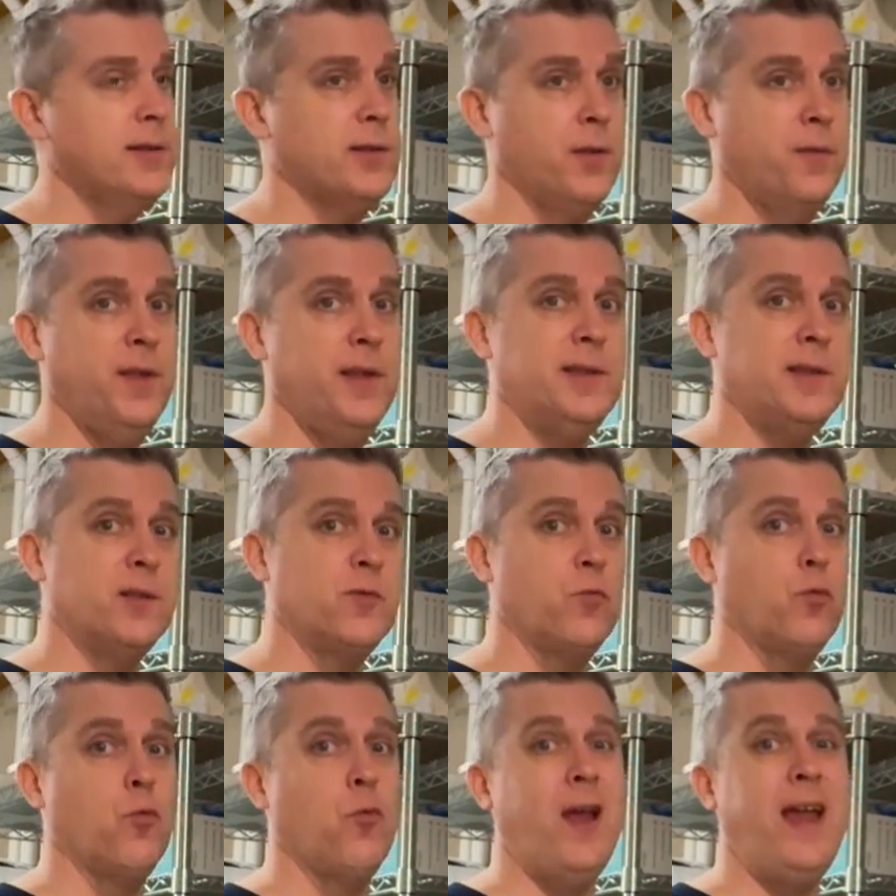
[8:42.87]
So this is
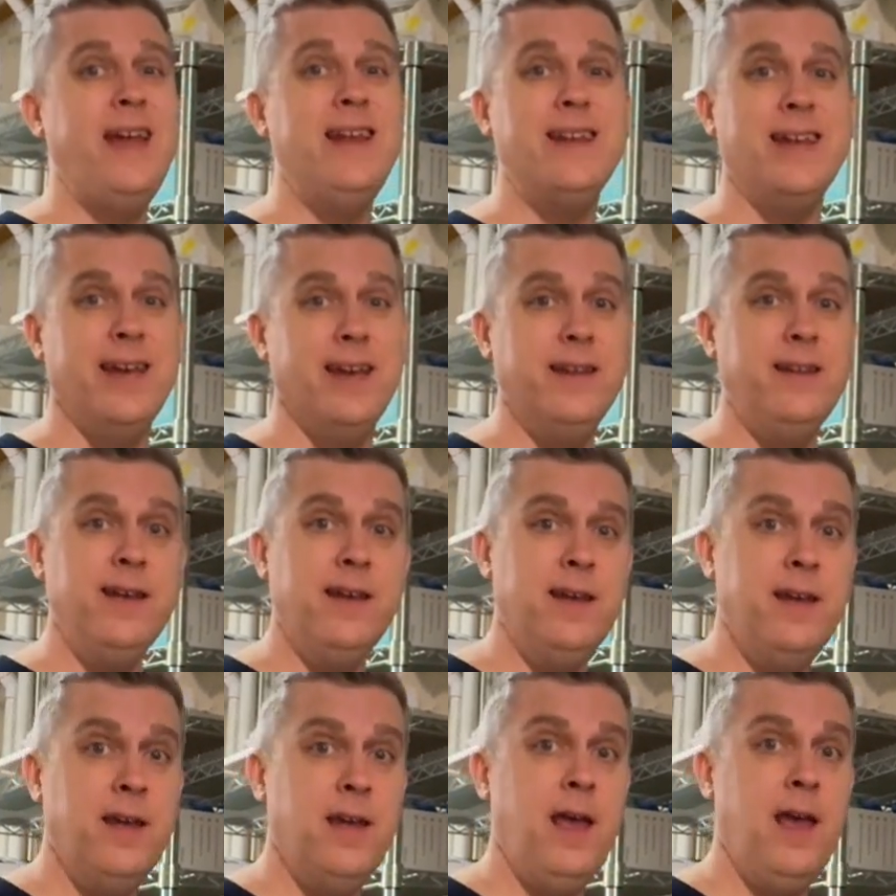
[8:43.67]

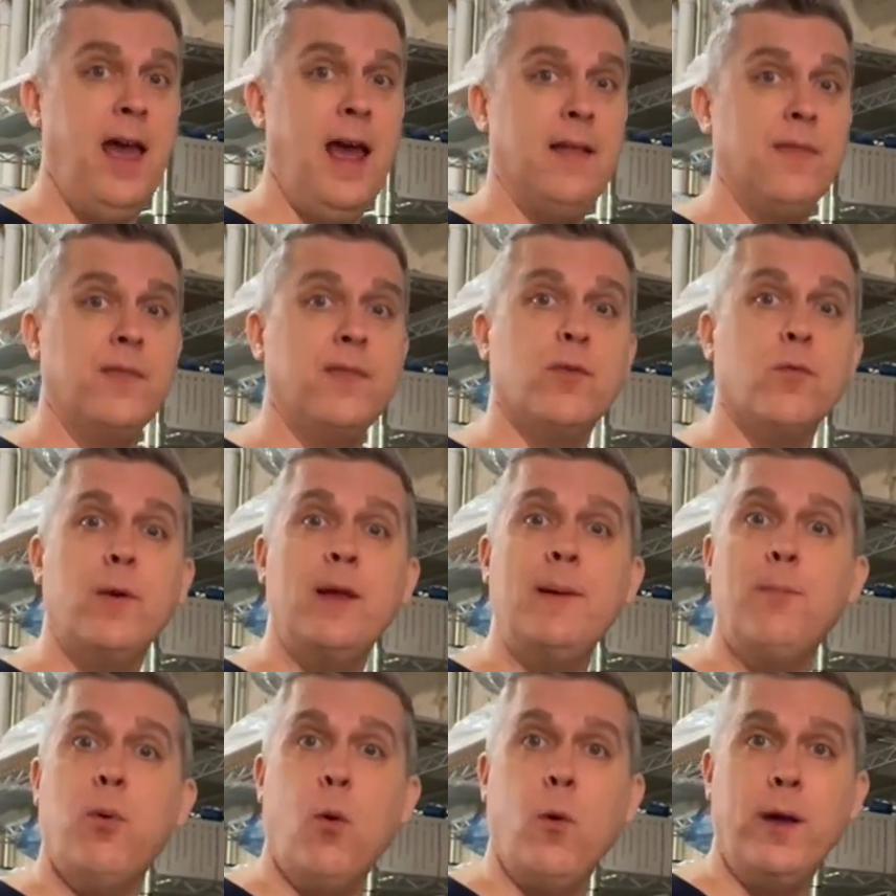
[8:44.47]
rated at
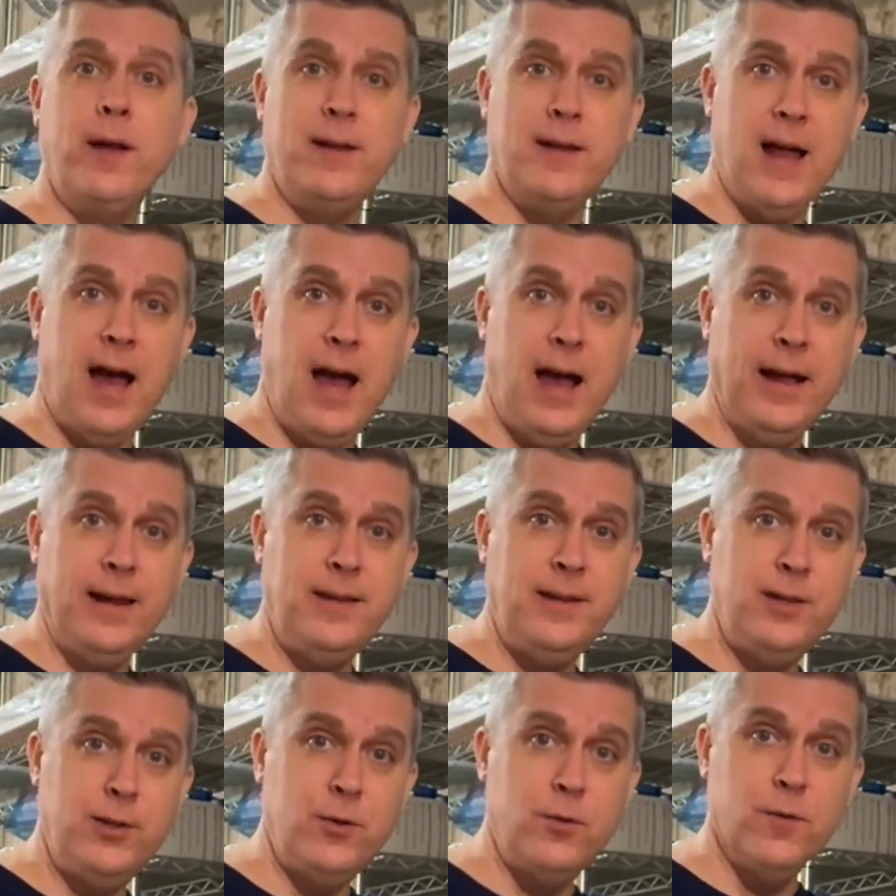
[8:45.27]

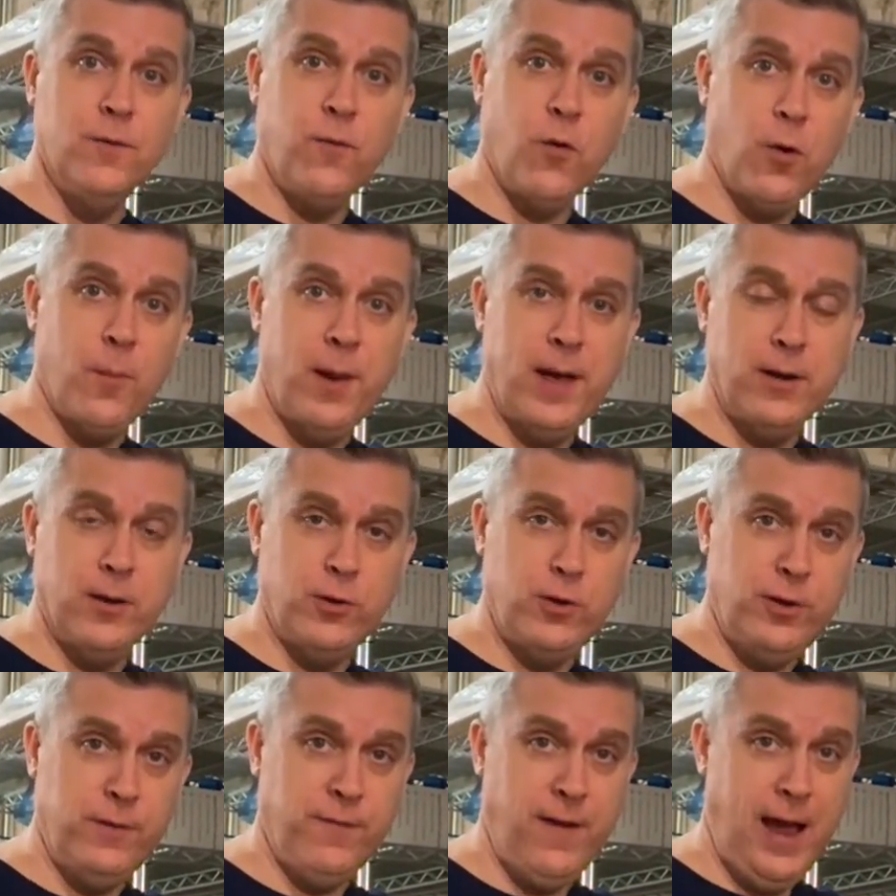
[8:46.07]
3.9 uniform
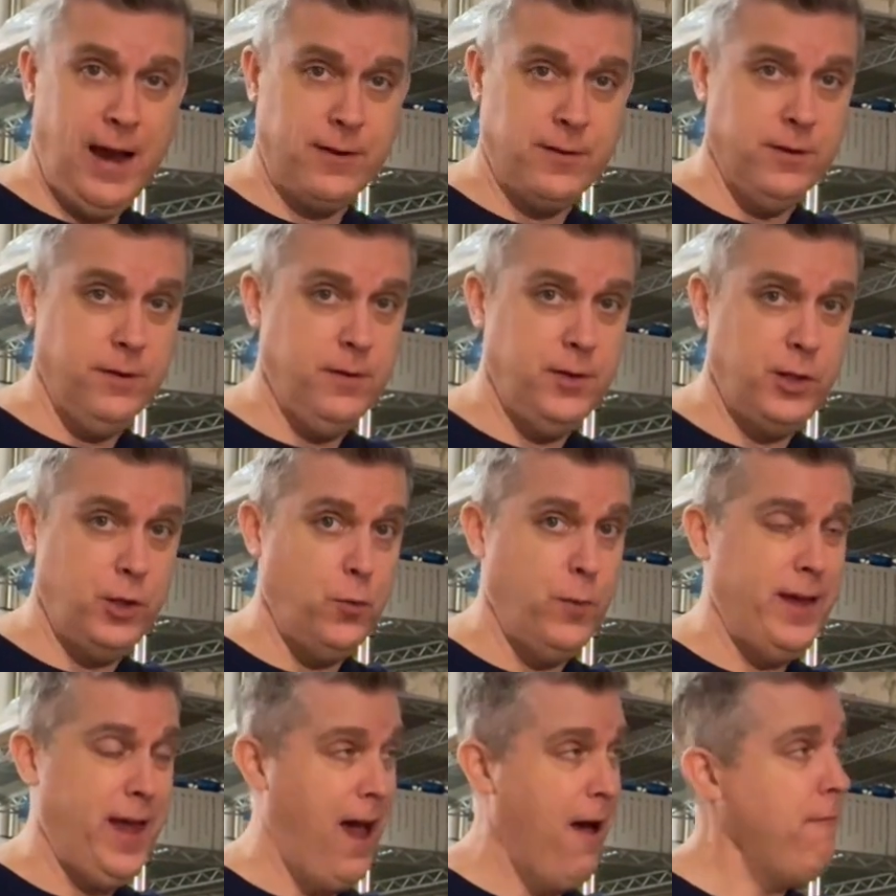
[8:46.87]
energy factor,
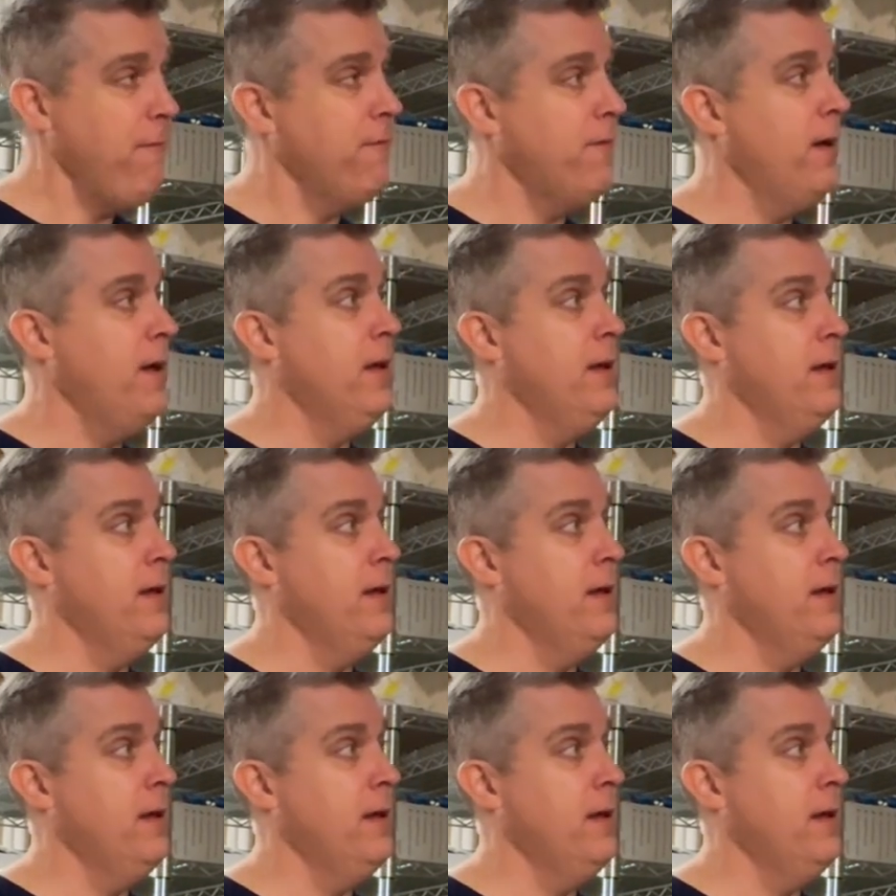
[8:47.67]
UEF,